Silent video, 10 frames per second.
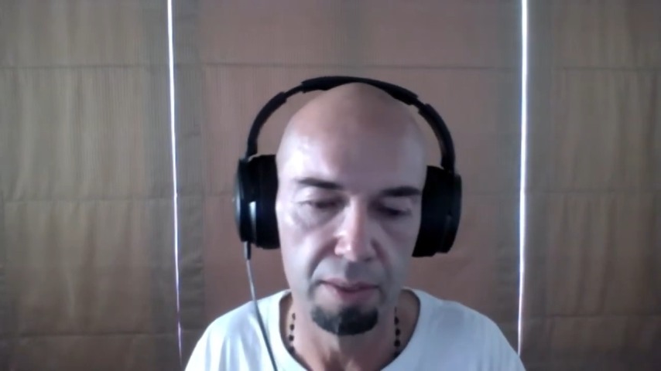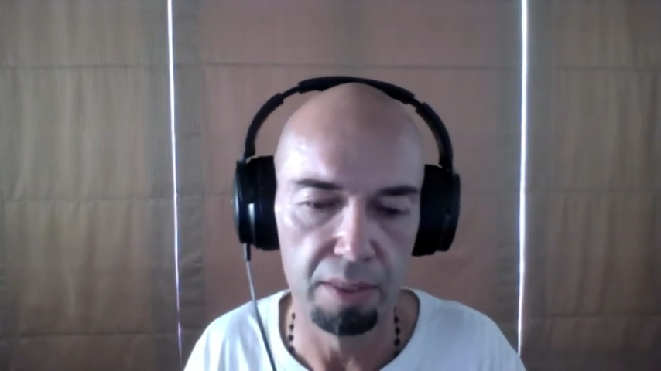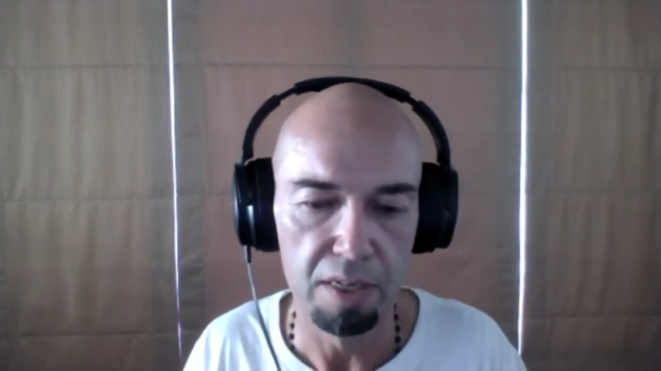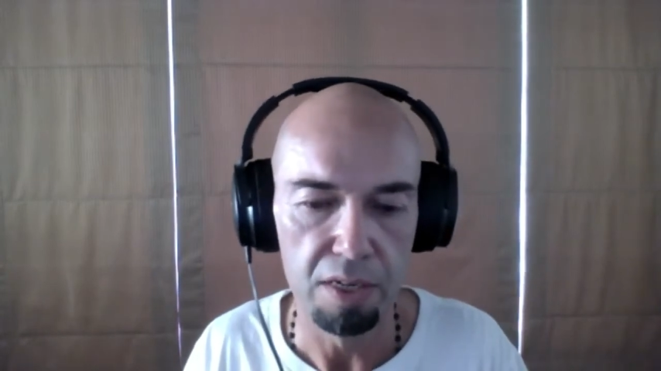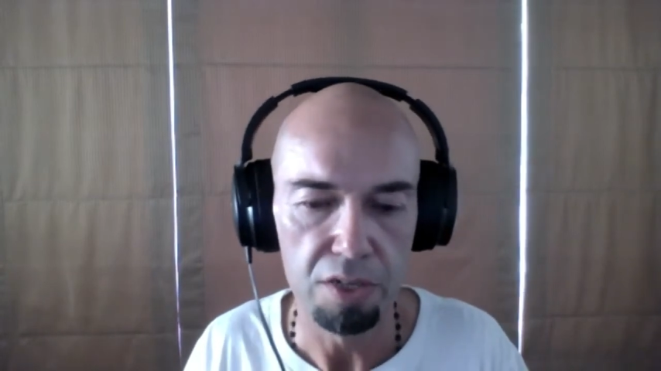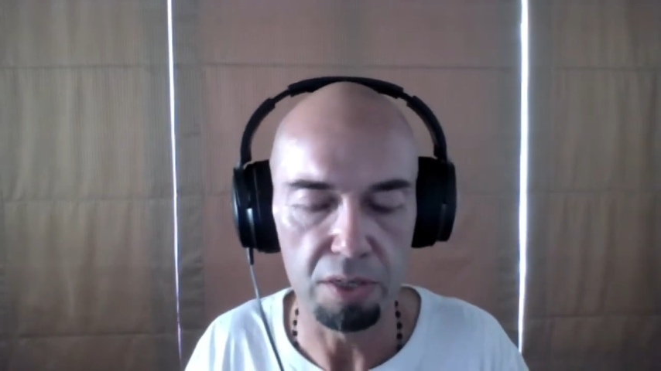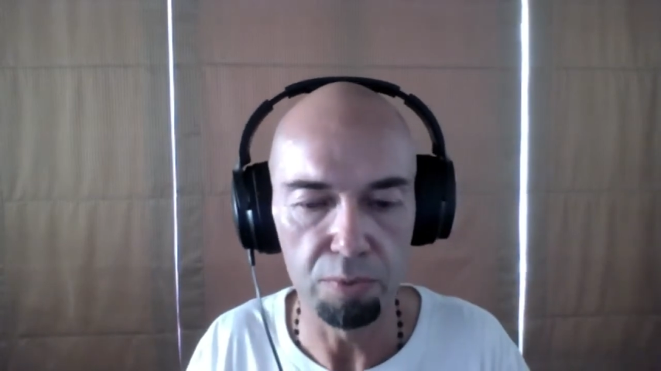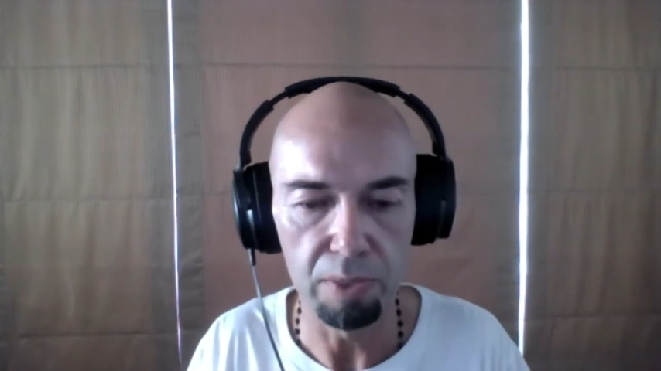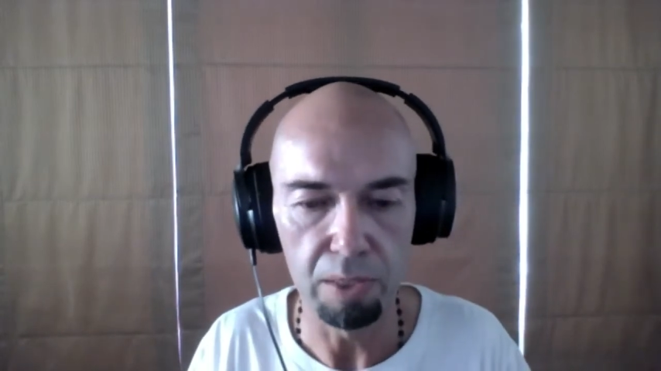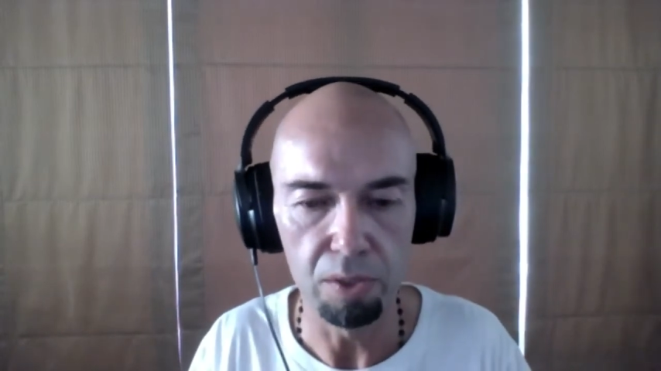So if
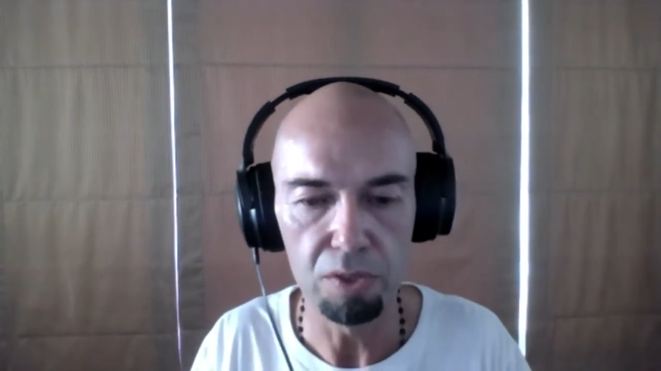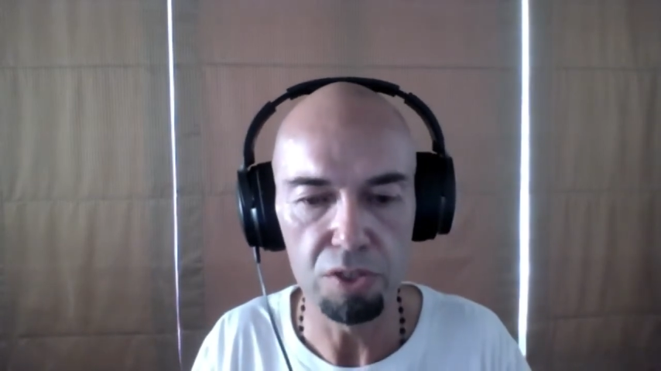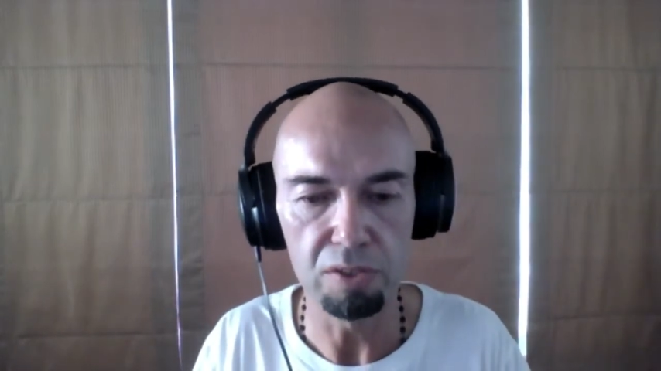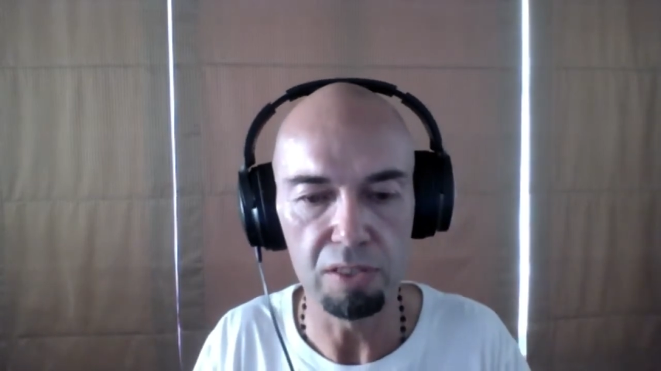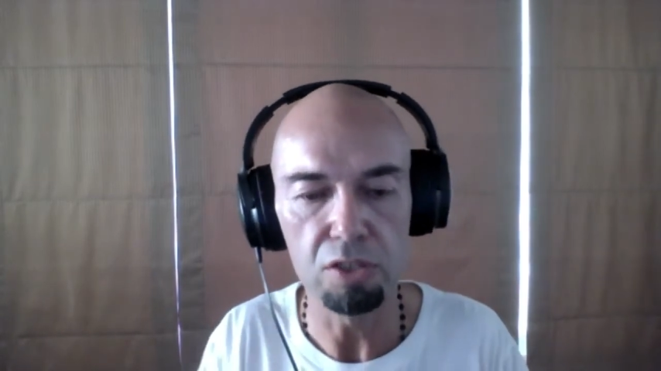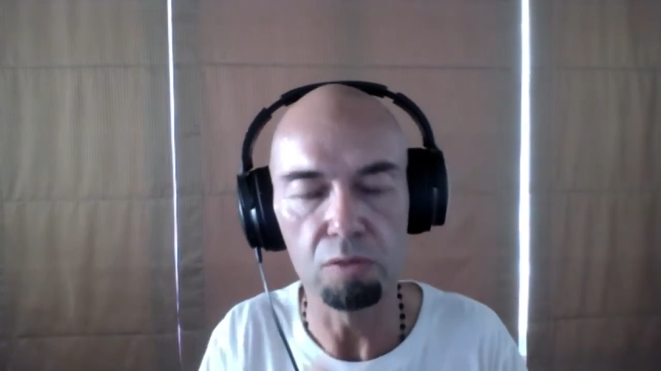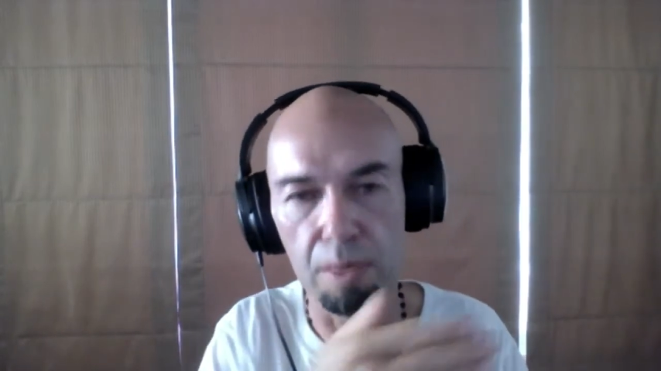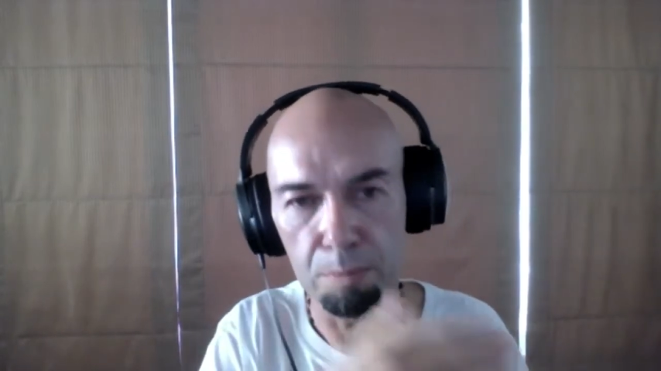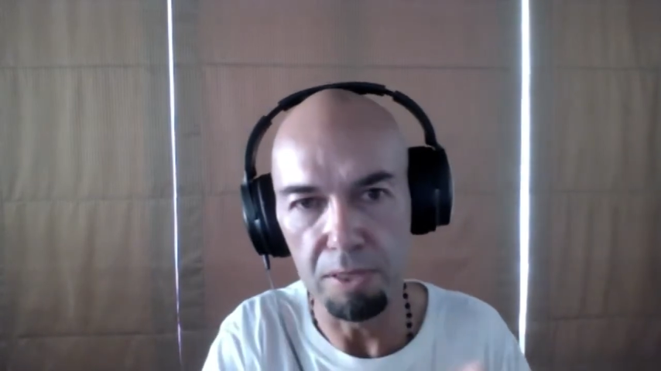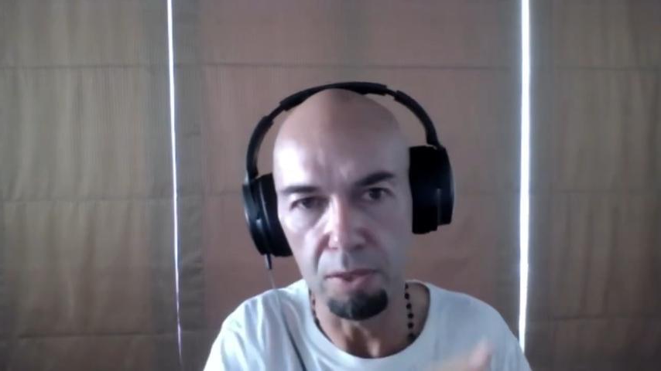we learn to
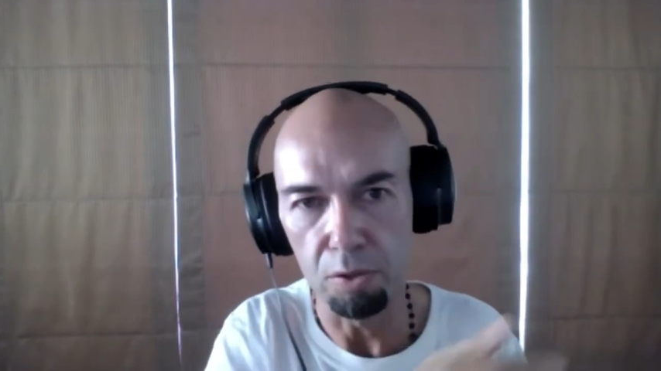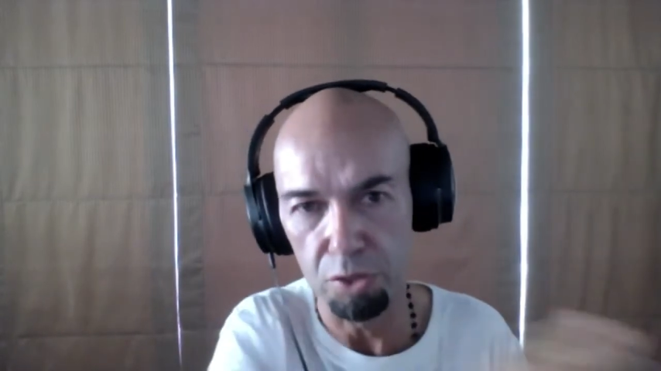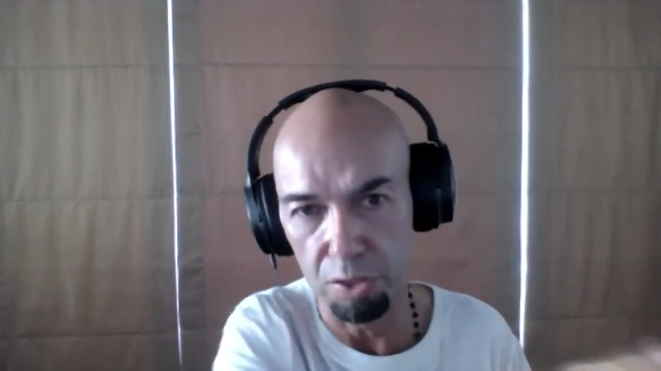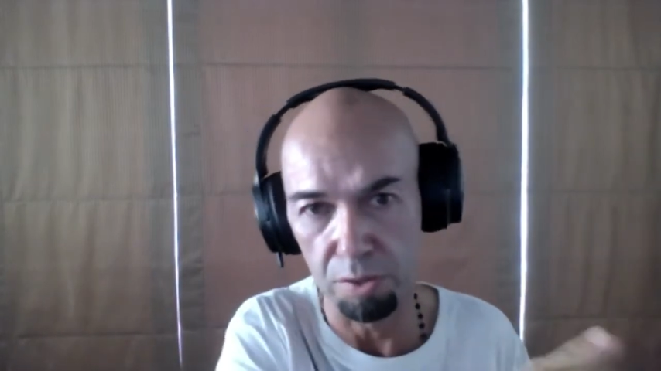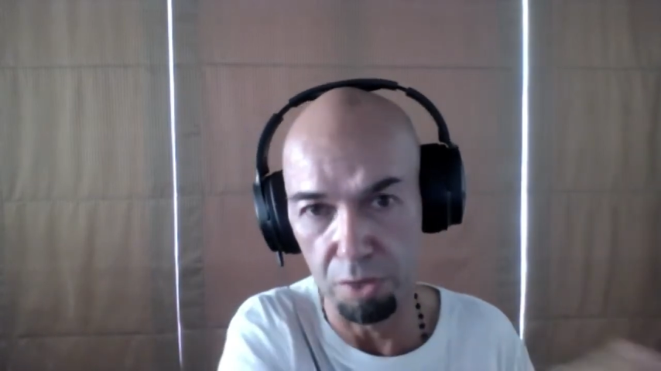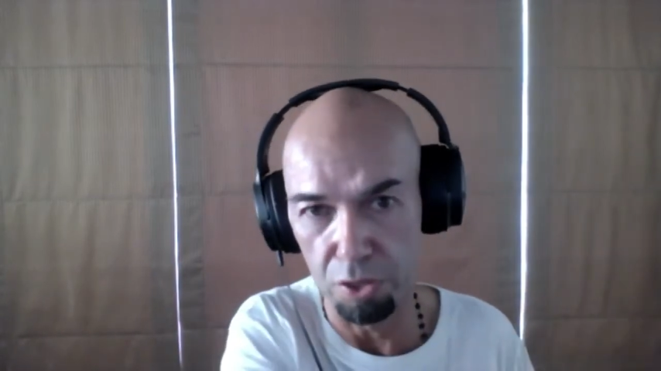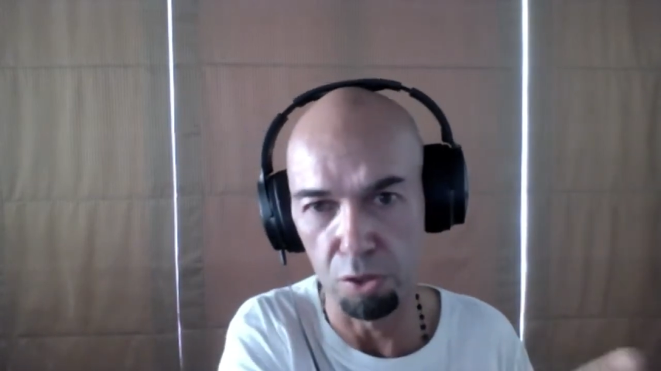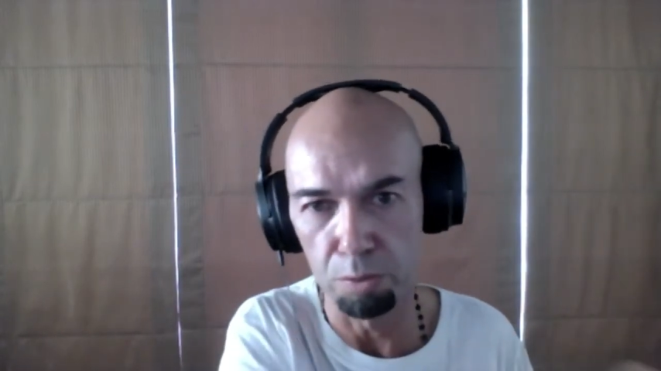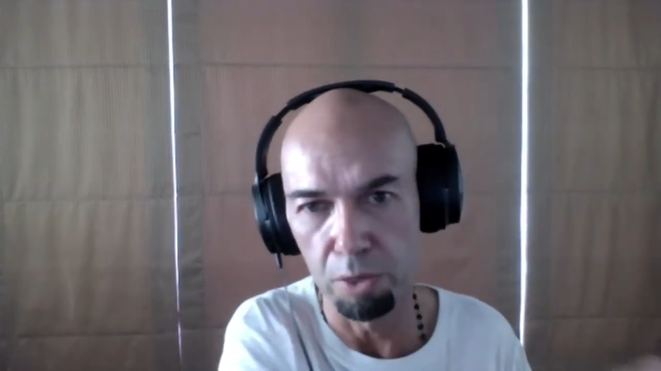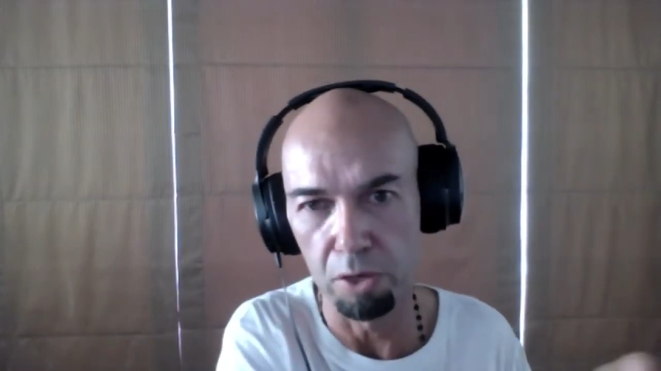interrupt those
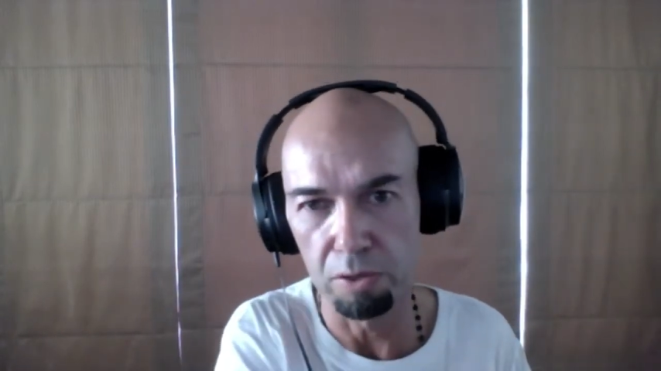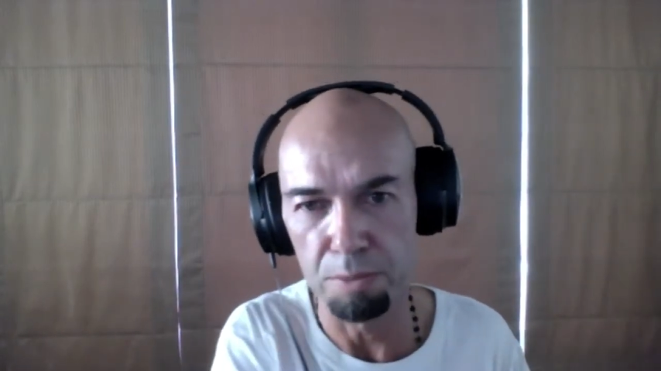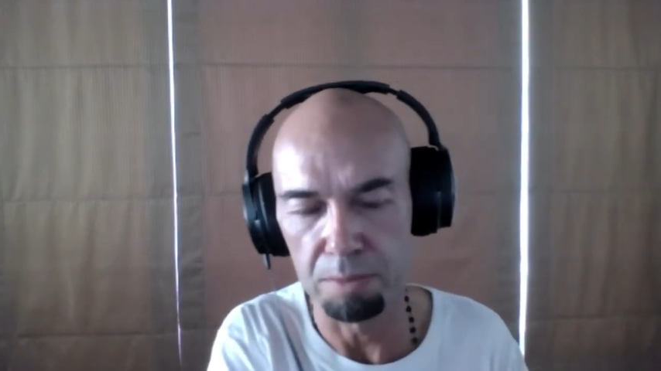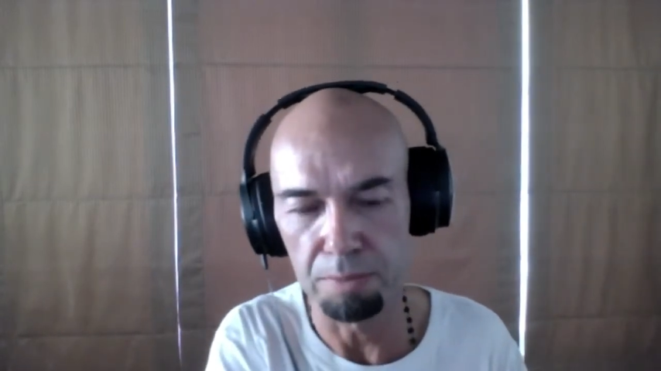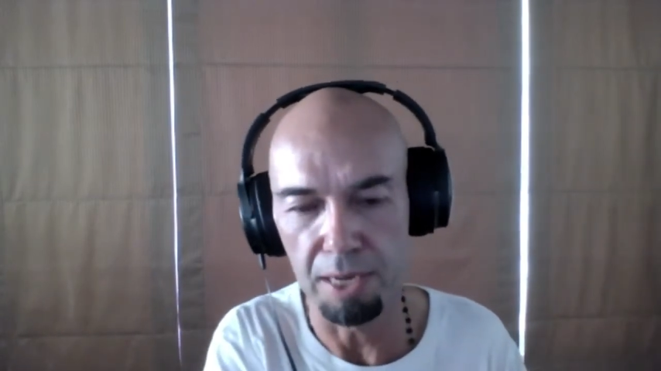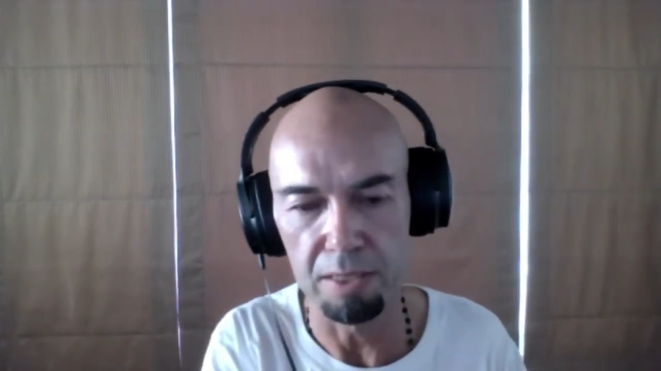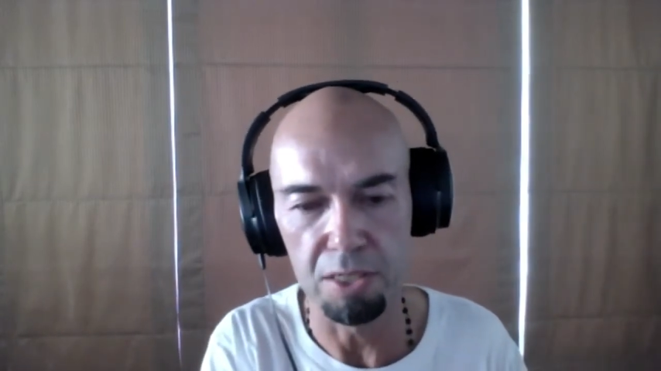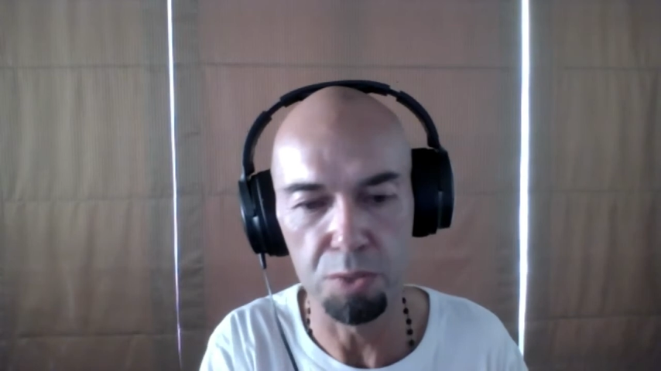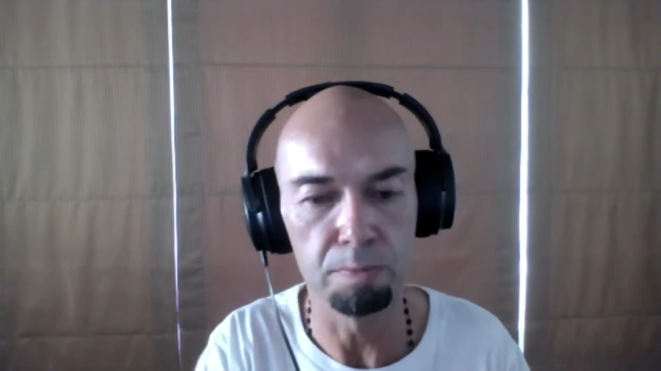old programs and patterns,